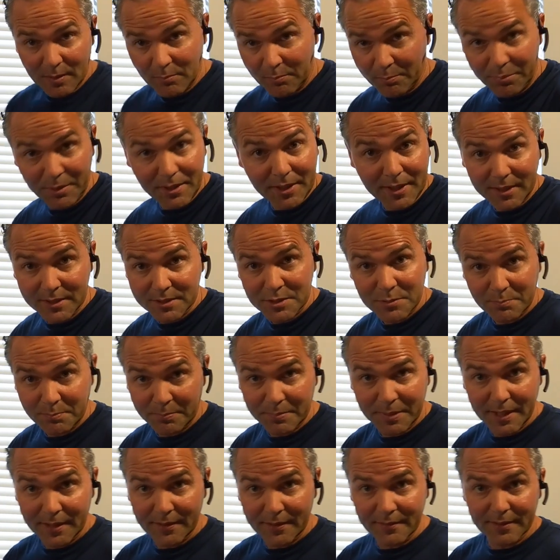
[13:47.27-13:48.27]
Plus
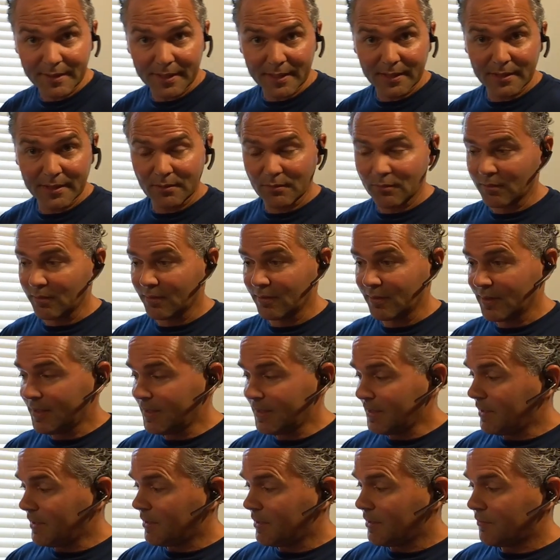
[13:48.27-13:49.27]
pairing, or
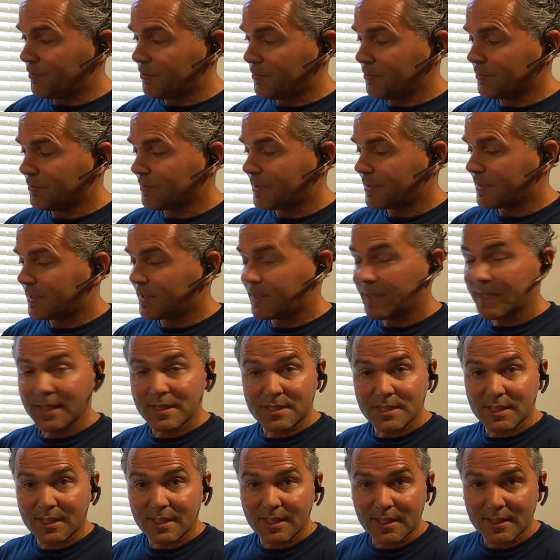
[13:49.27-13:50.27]
if you
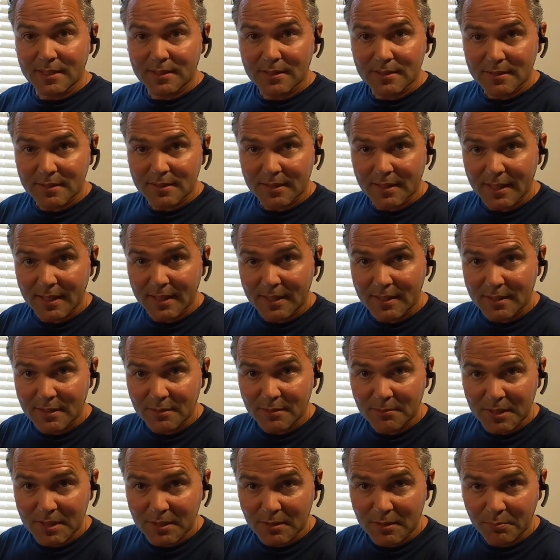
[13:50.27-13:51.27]
cascaded them
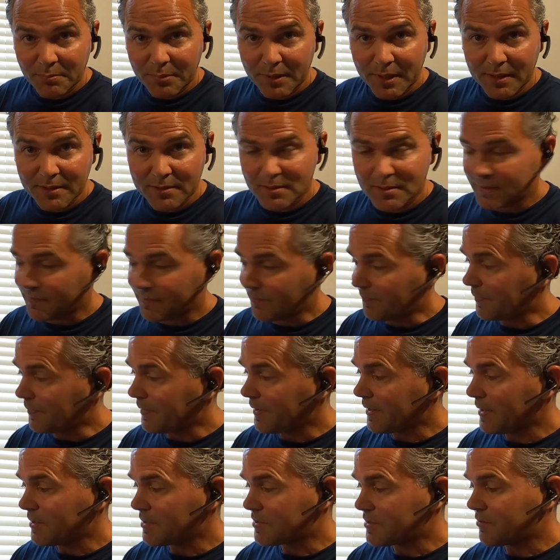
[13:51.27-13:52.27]
in the past,
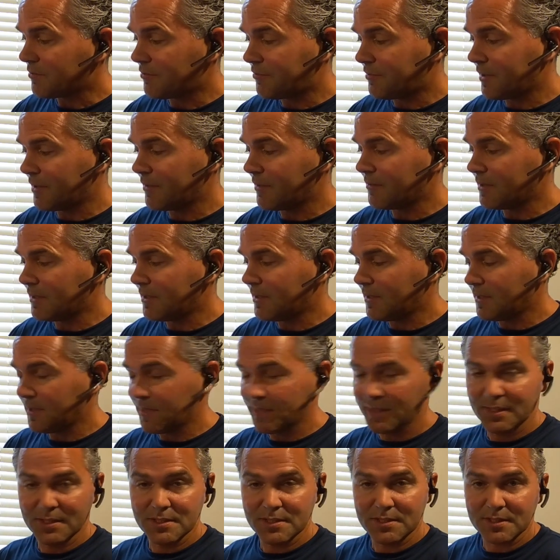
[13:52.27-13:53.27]
it's very
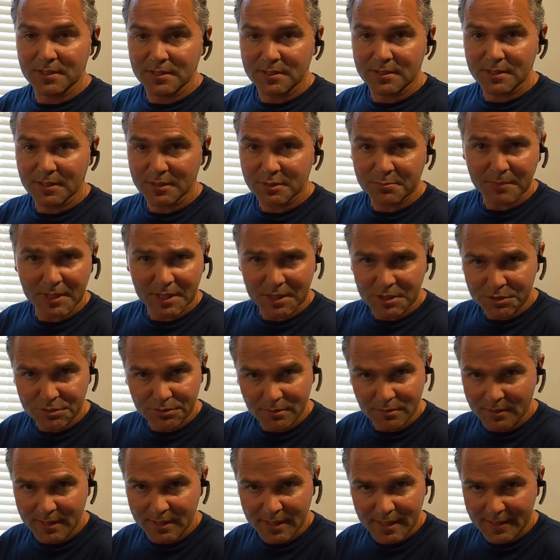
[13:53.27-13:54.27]
easy. Just make
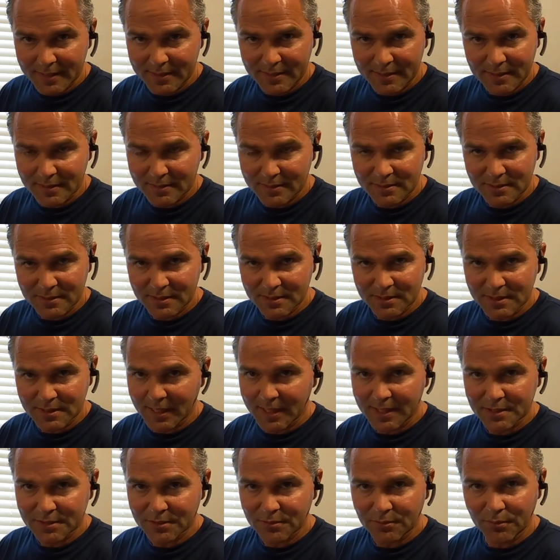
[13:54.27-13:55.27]
sure that these
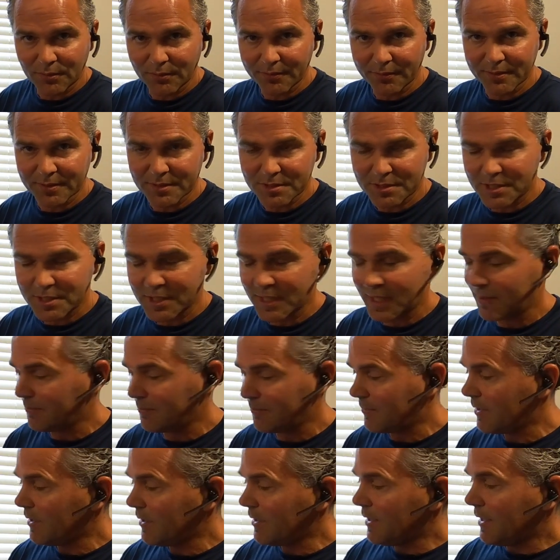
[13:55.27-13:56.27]
guys are on the same
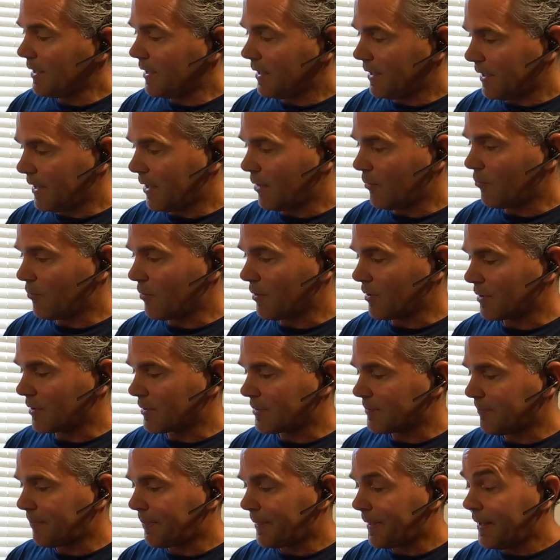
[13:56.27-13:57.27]
network.
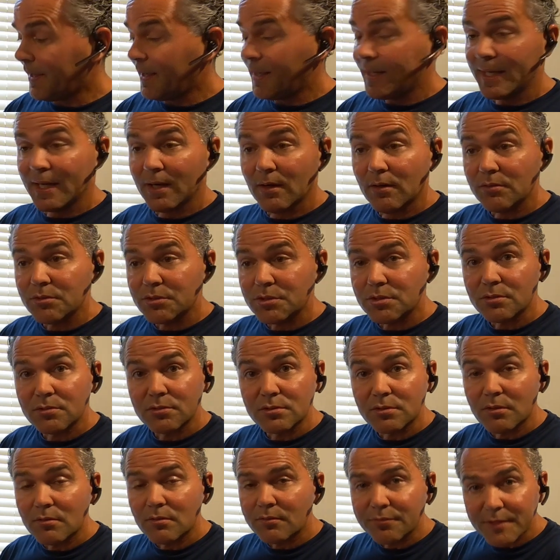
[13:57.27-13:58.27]
Now, also
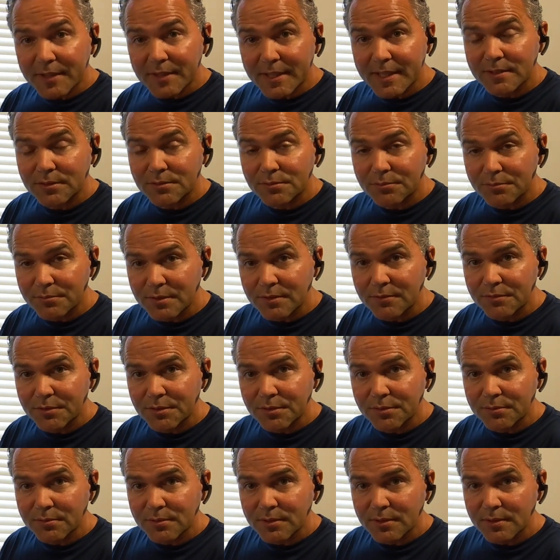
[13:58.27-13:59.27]
don't forget to
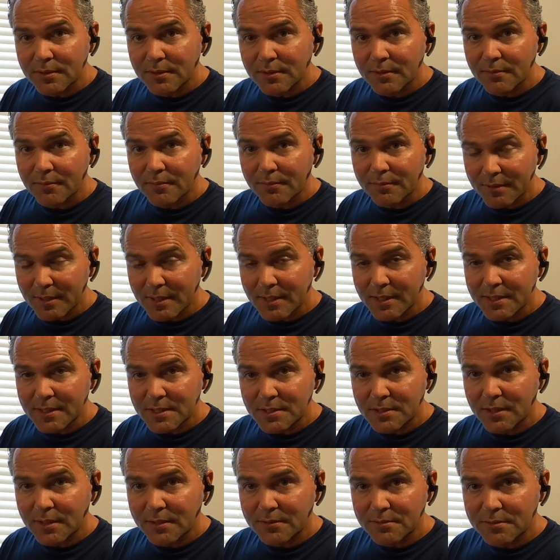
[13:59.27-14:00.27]
review the release
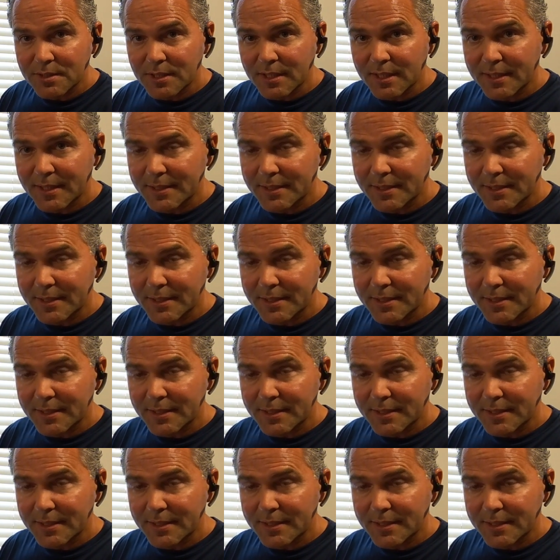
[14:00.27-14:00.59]
notes.